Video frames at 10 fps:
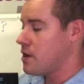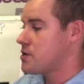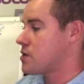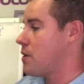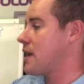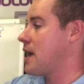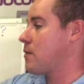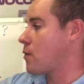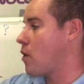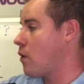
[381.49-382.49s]
So again,
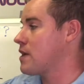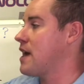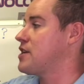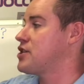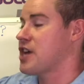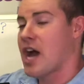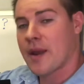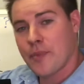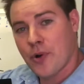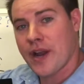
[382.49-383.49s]
we're holding that
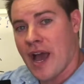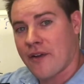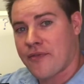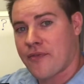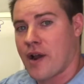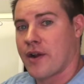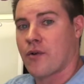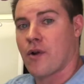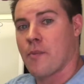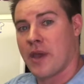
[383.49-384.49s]
shot put out front,
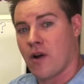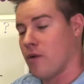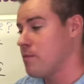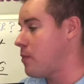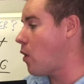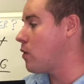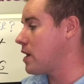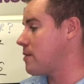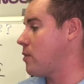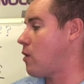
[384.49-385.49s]
or a big old
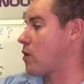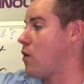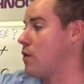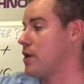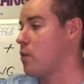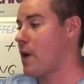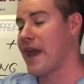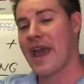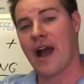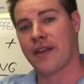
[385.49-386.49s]
bowling ball we're holding
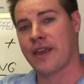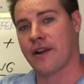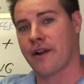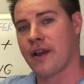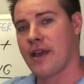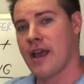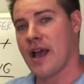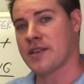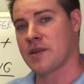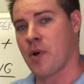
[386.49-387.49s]
way out here
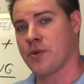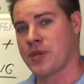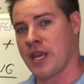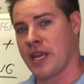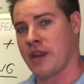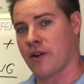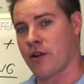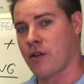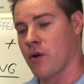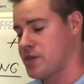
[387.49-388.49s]
as opposed to in here
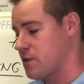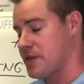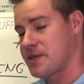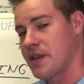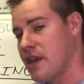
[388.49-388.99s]
close to us.